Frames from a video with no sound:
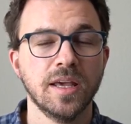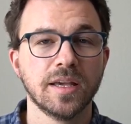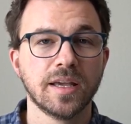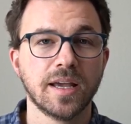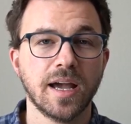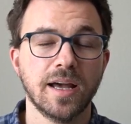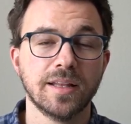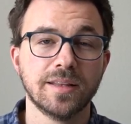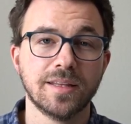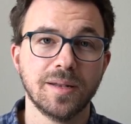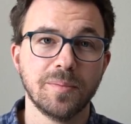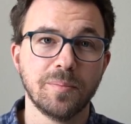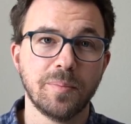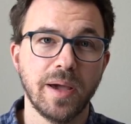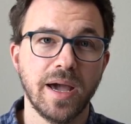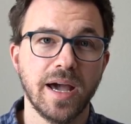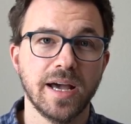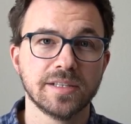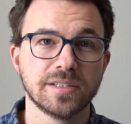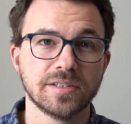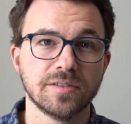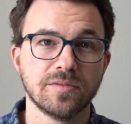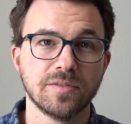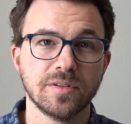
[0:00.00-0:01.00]
content
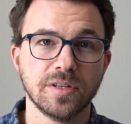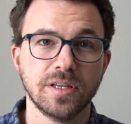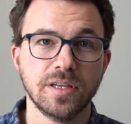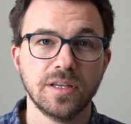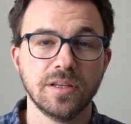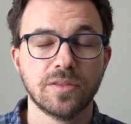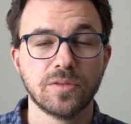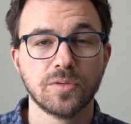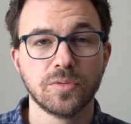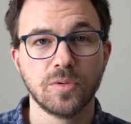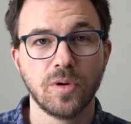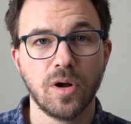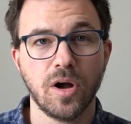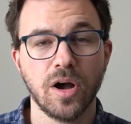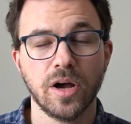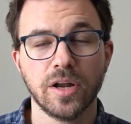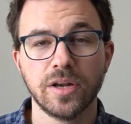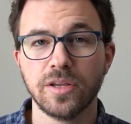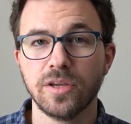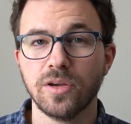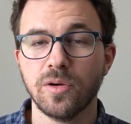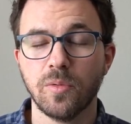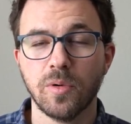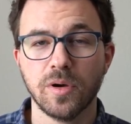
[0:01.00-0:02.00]
passively through
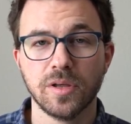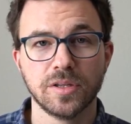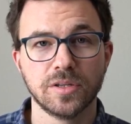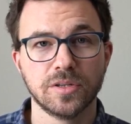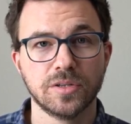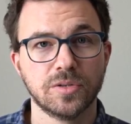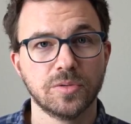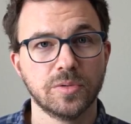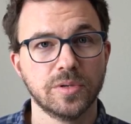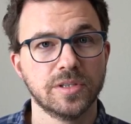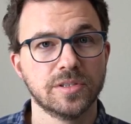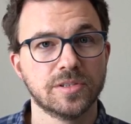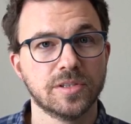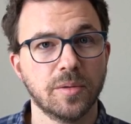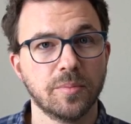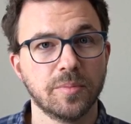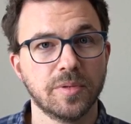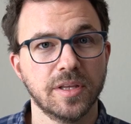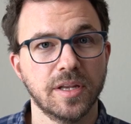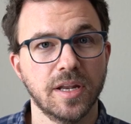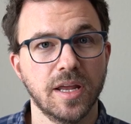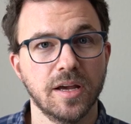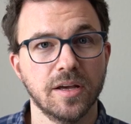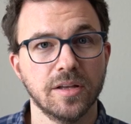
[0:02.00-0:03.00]
audio while they're doing
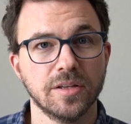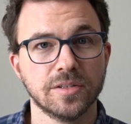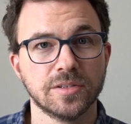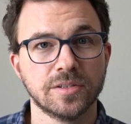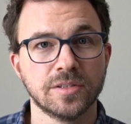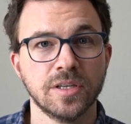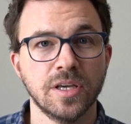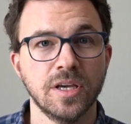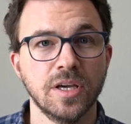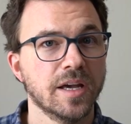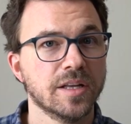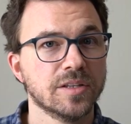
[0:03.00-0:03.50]
something else.